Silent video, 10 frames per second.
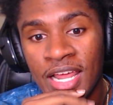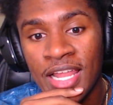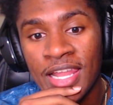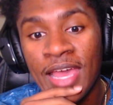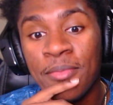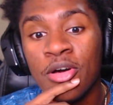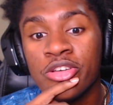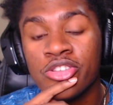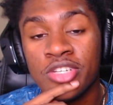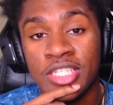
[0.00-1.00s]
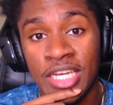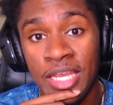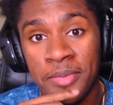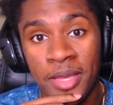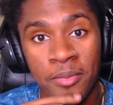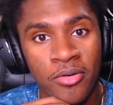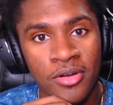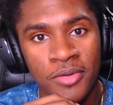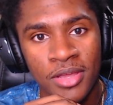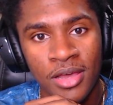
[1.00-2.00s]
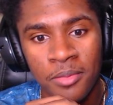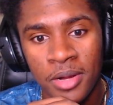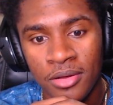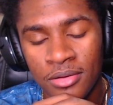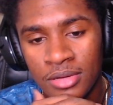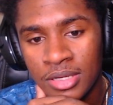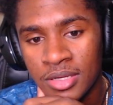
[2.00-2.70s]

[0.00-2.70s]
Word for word: that Lambos are cheap in Puerto Rico, bro?